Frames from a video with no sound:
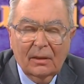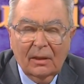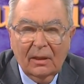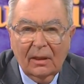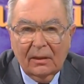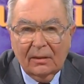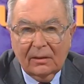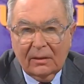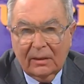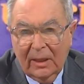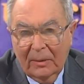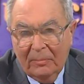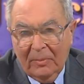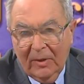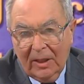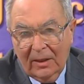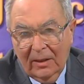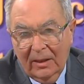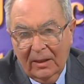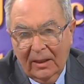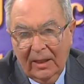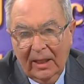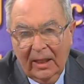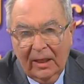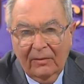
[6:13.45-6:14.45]
And
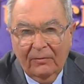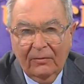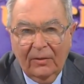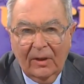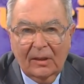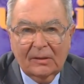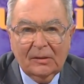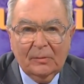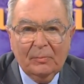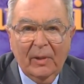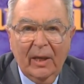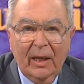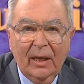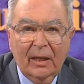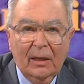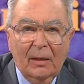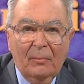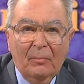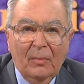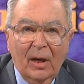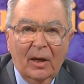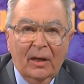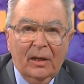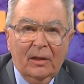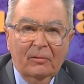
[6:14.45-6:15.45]
typically that involves paying a
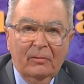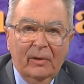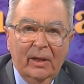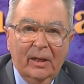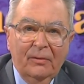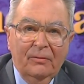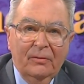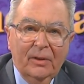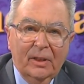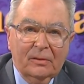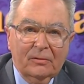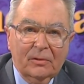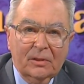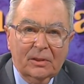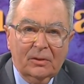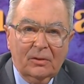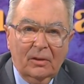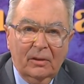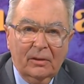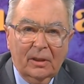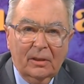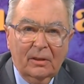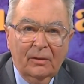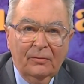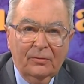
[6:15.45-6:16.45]
market rate of interest
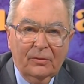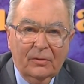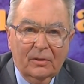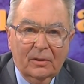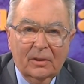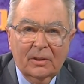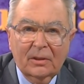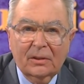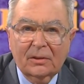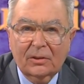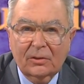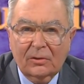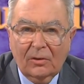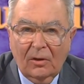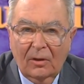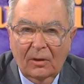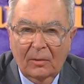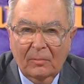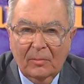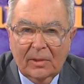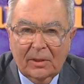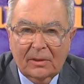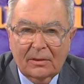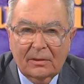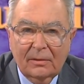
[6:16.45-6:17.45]
on the deferred
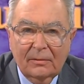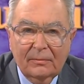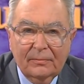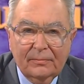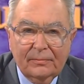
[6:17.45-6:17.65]
installments.